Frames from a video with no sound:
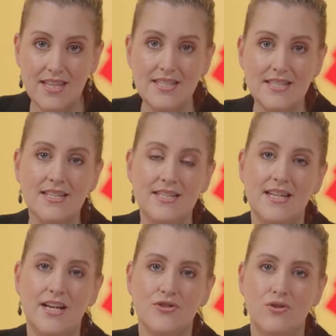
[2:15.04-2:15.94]
This is
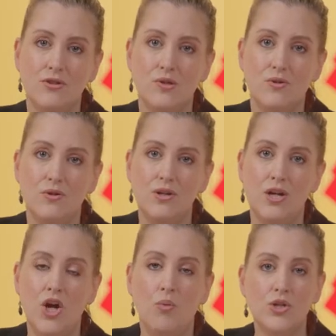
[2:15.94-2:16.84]
international law,
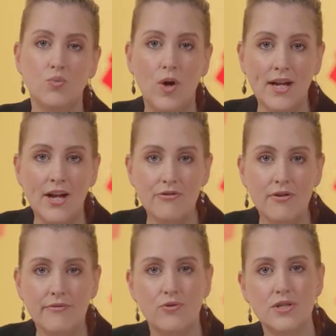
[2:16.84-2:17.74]
which
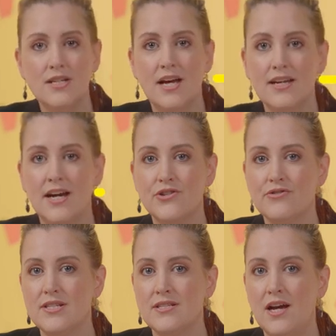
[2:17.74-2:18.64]
149
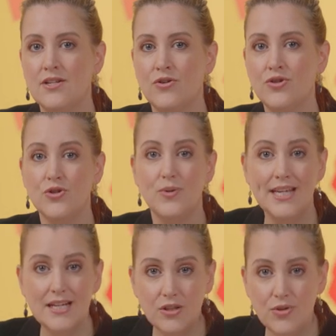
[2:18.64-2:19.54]
countries signed on to,
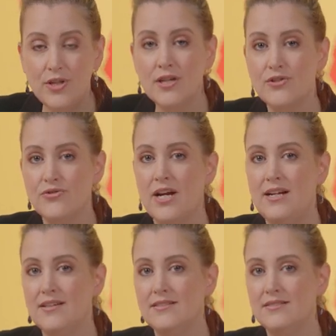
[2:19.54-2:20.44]
including
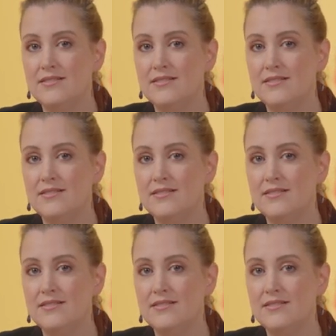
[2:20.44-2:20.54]
Australia.